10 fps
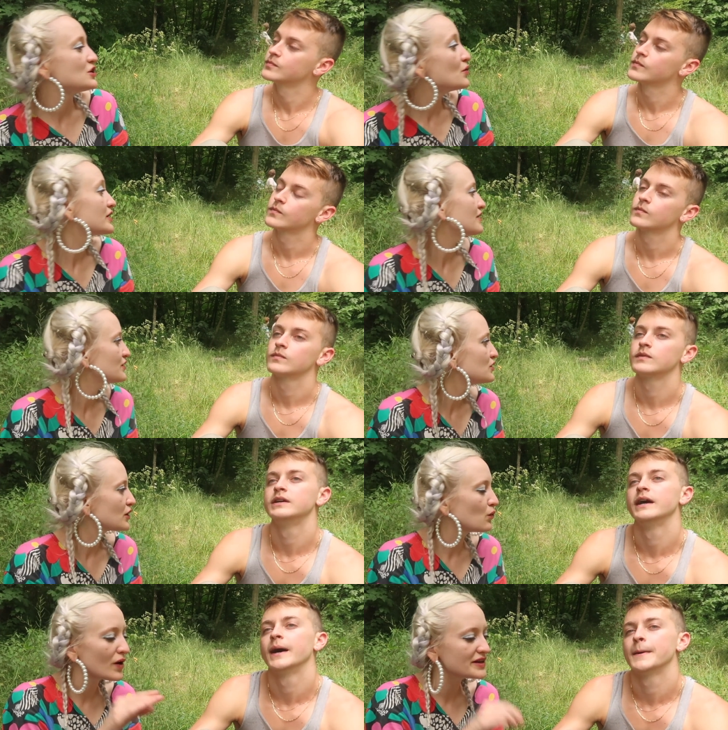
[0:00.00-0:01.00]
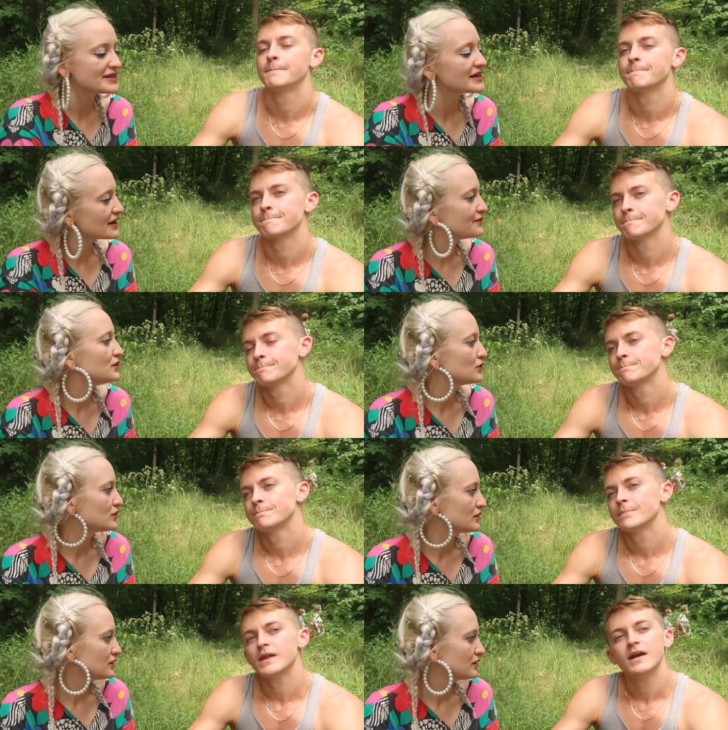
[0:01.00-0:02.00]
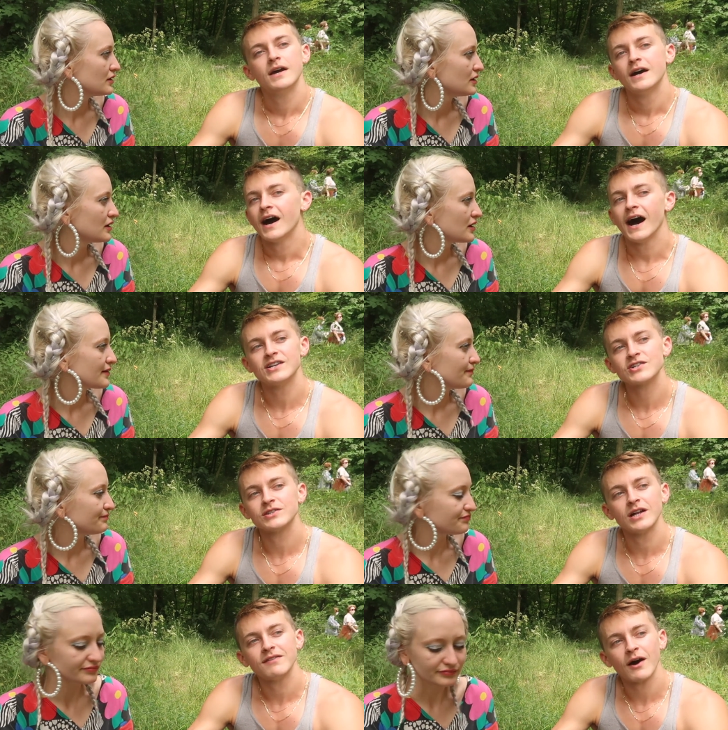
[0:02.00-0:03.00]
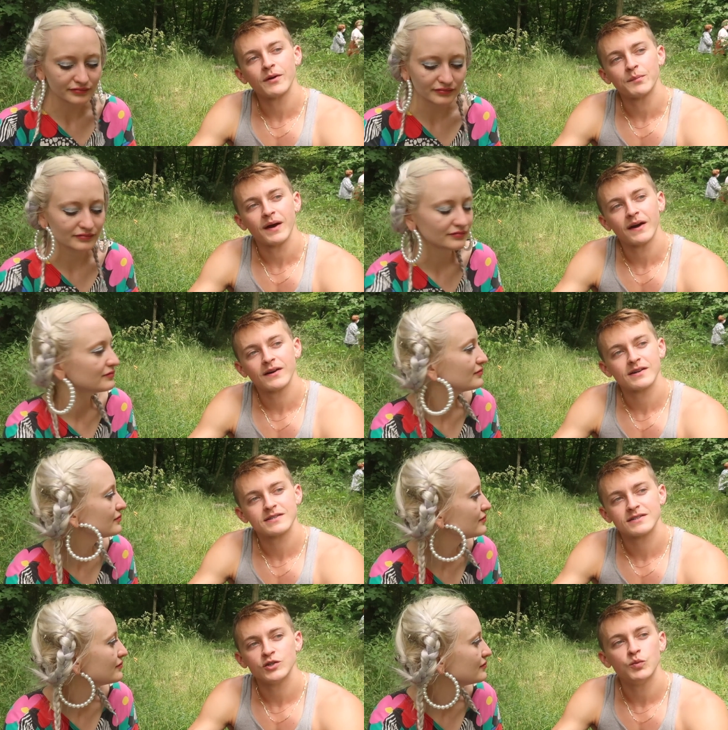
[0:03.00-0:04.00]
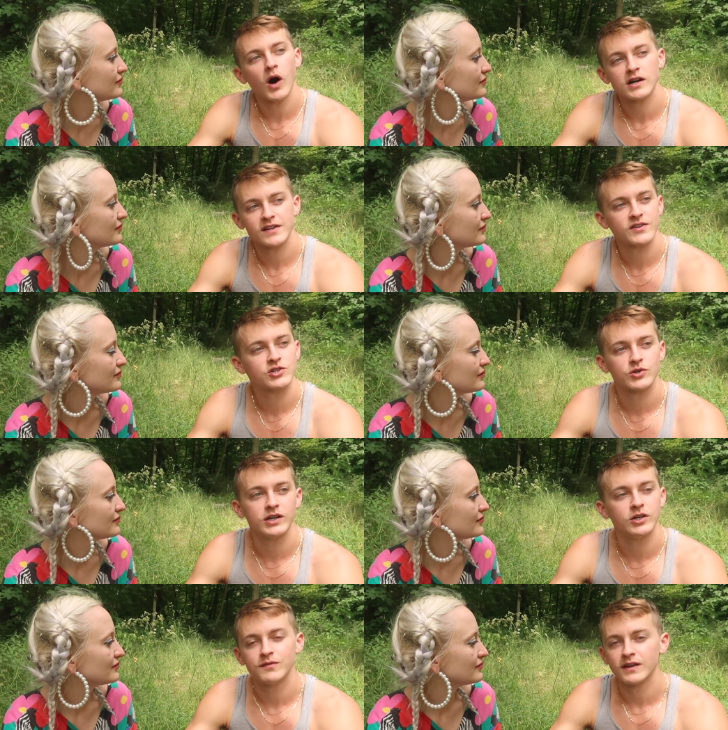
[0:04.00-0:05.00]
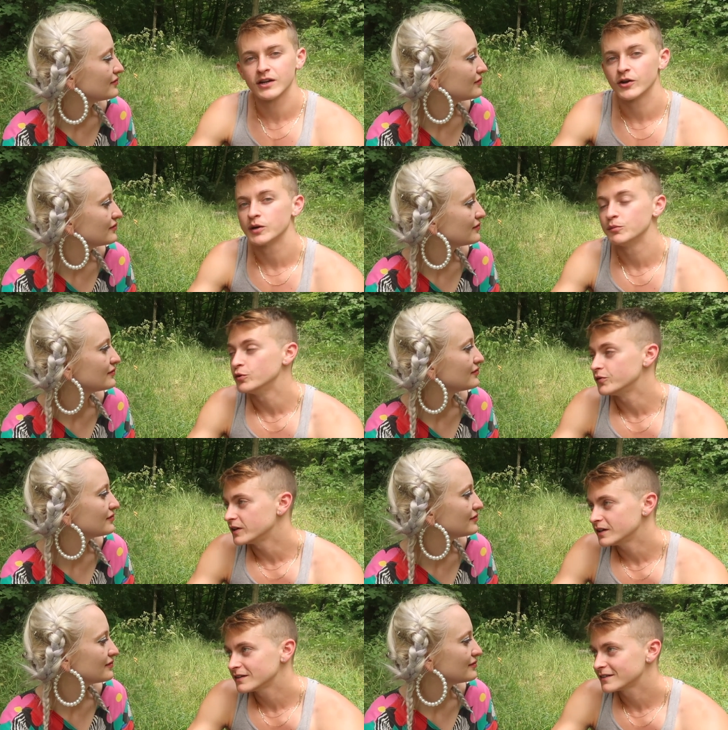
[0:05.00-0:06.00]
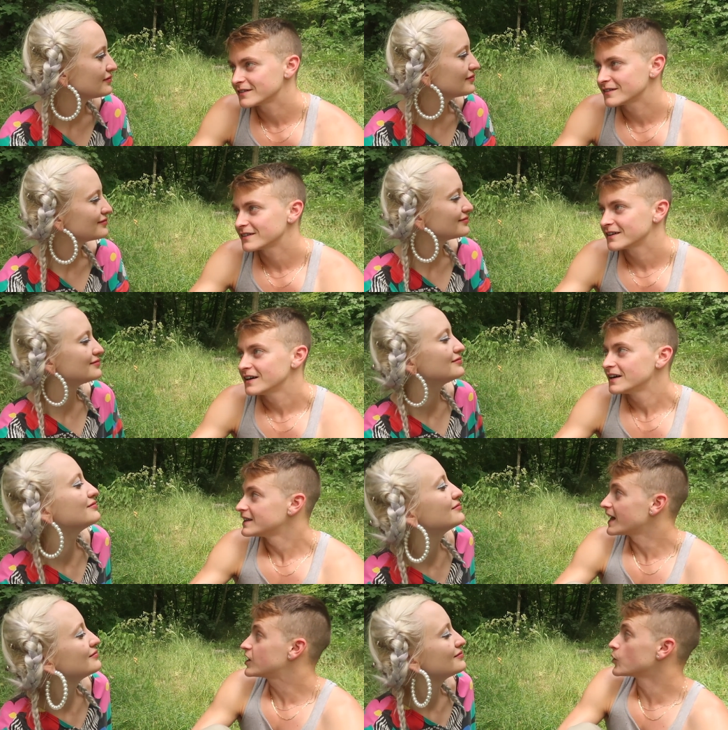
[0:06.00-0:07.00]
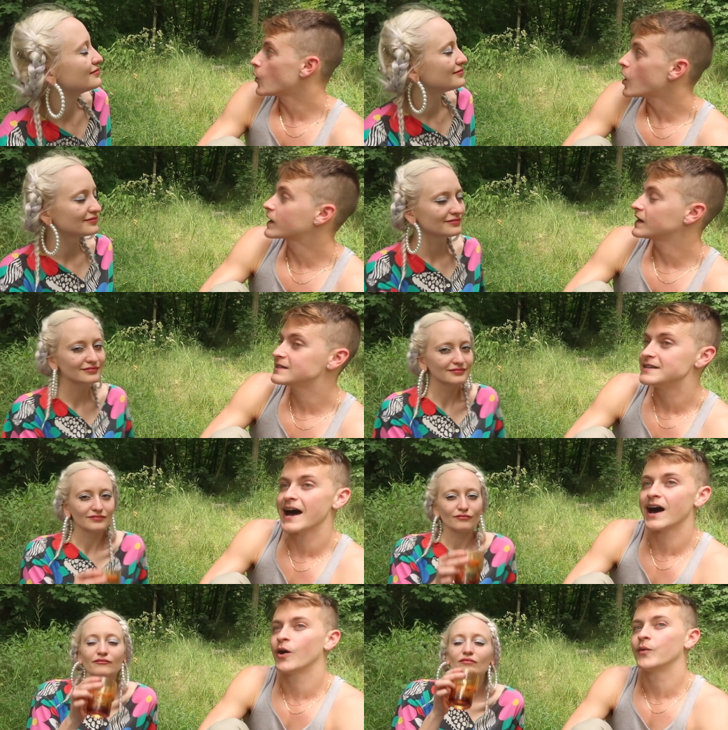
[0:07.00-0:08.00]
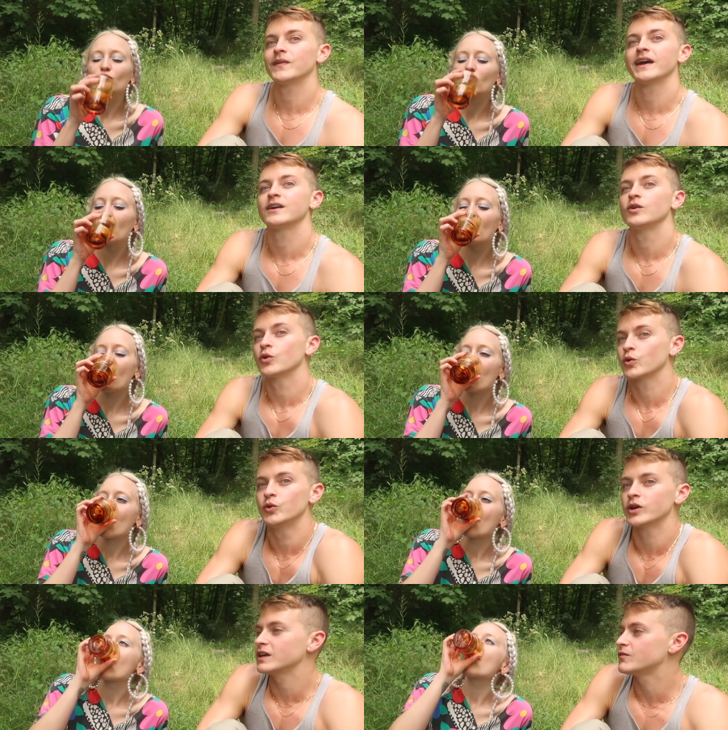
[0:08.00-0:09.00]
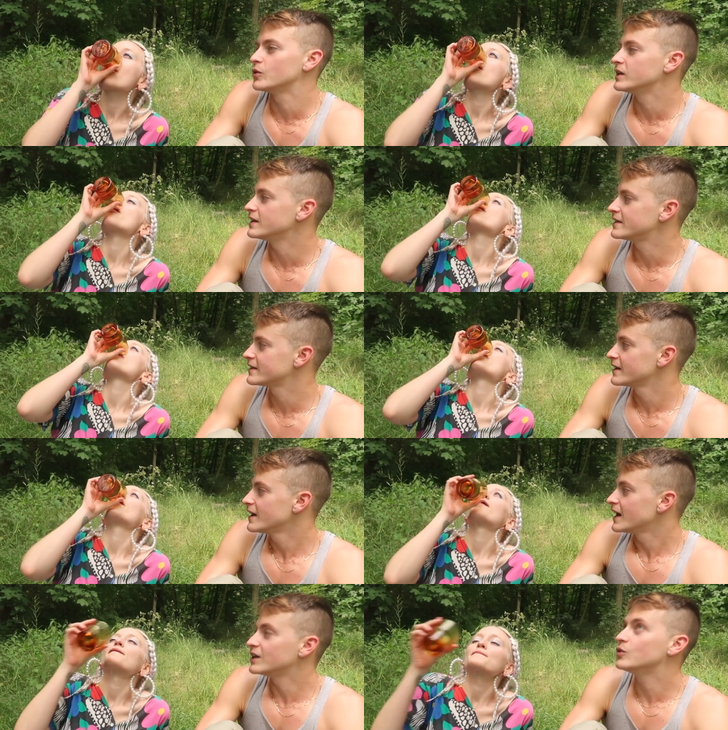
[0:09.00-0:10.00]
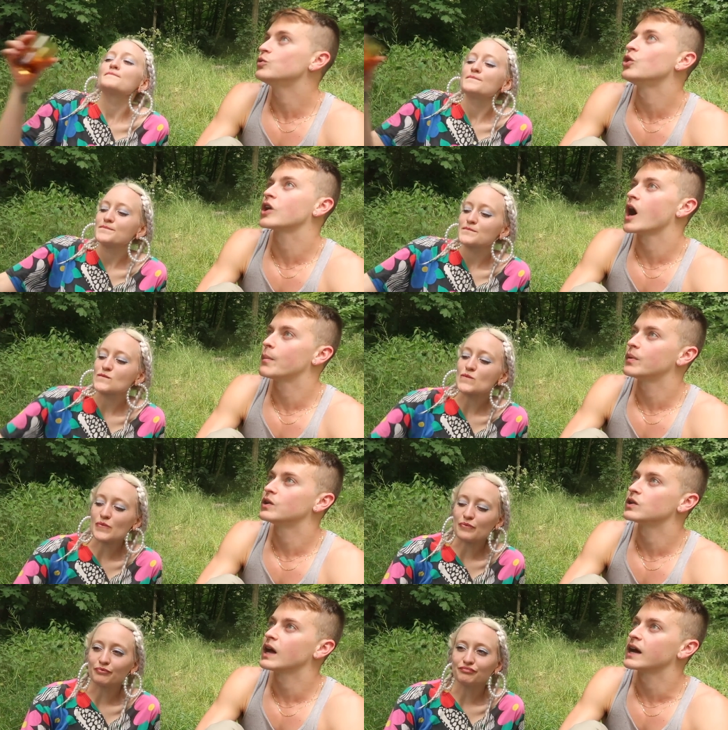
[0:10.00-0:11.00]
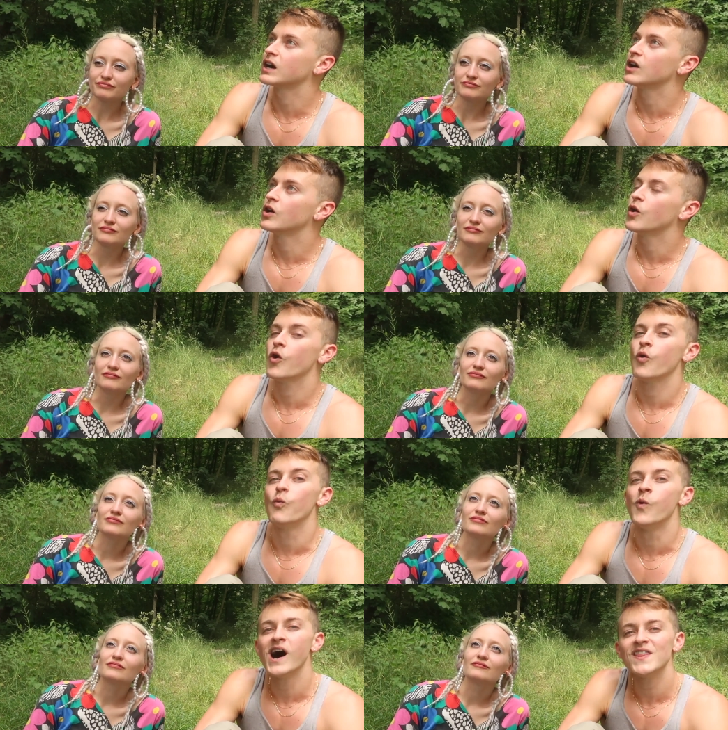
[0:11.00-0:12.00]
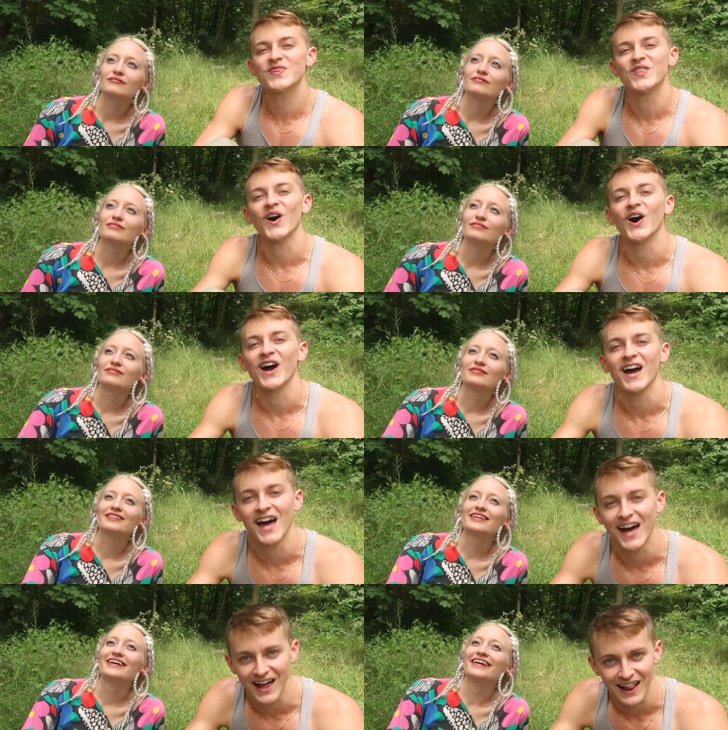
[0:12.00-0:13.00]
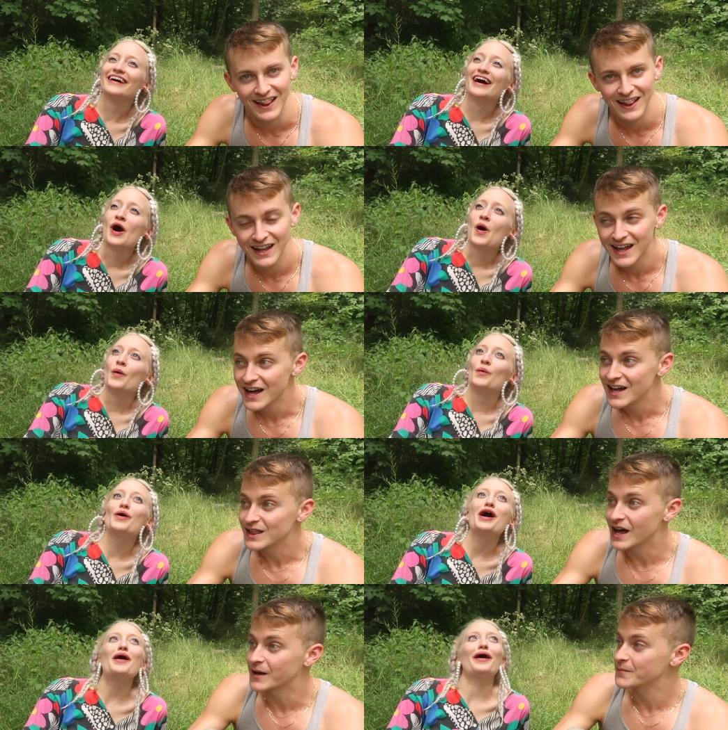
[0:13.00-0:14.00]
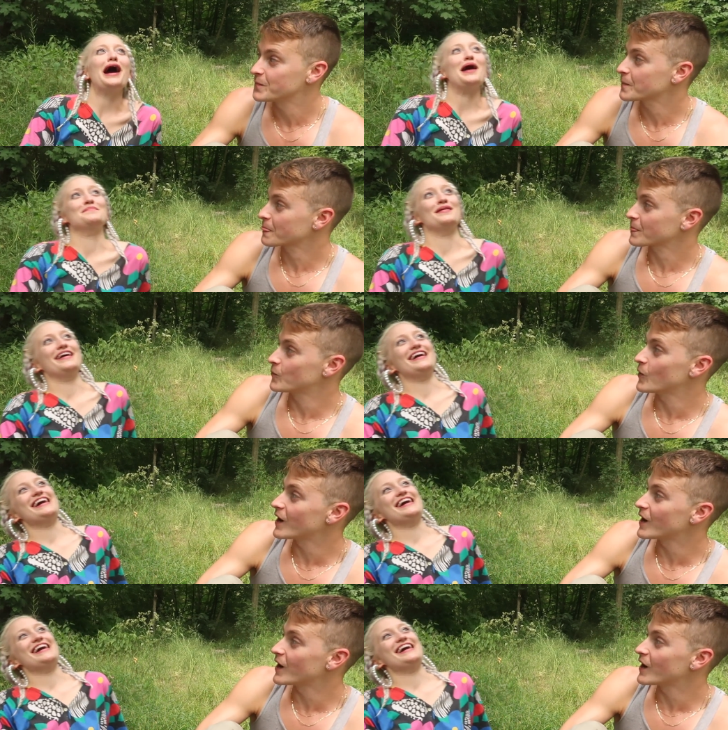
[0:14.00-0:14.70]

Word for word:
Speaker 1: don't give you? Like, yeah. what does it give you? I just love how in Paris, you walk down the street and you feel like you're in a movie. Mm. Like you're walking down like Rue de Rivoli, and you look up and you're like, what the hell? Where like, am I?